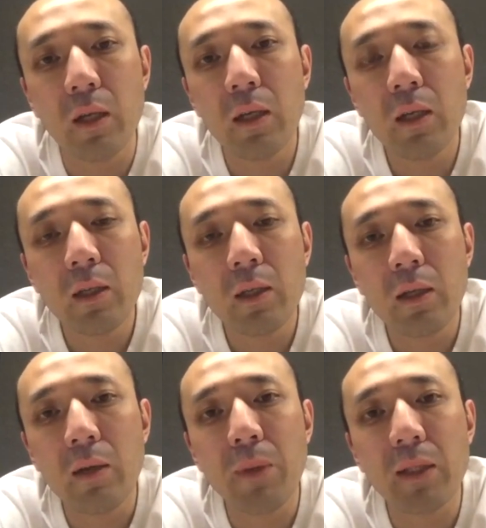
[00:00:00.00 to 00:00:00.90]

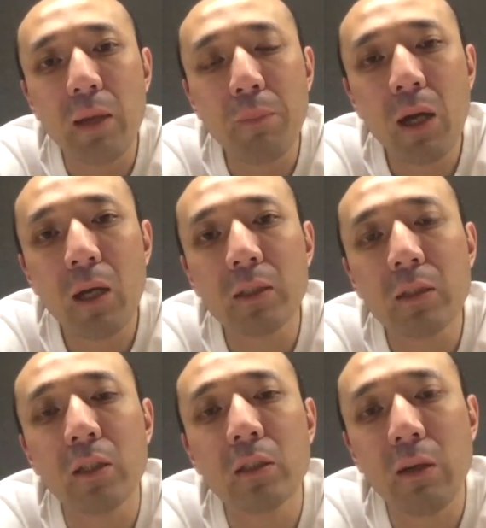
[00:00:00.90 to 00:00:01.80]
And by that,
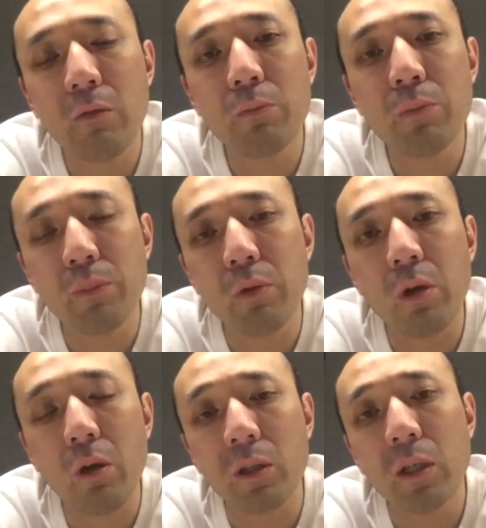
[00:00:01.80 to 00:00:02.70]
there are several people
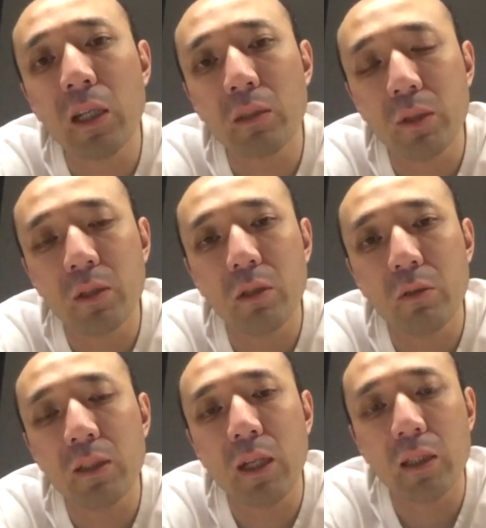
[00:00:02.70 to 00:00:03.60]
calling customer
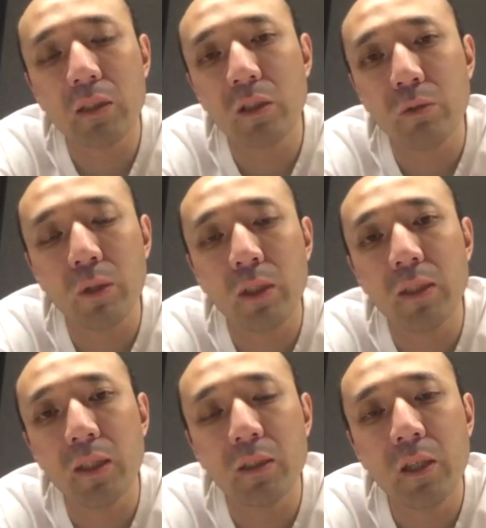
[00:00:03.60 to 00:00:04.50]
service asking what is
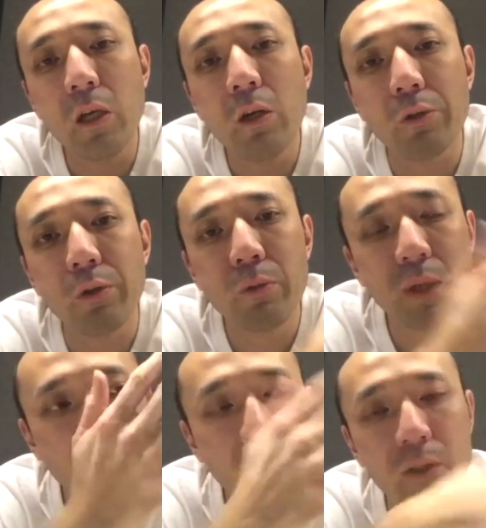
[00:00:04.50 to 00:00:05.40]
it. Although we
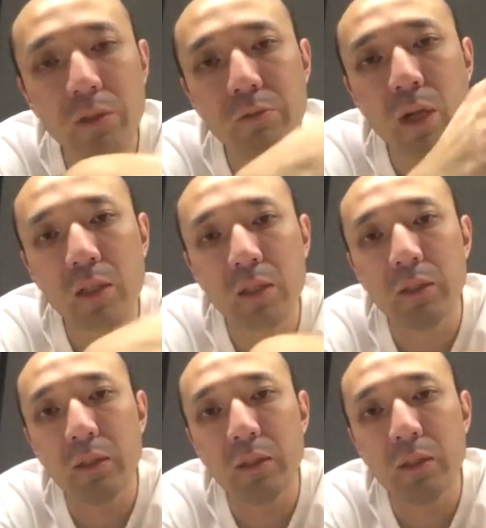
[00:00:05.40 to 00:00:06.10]
have an instruction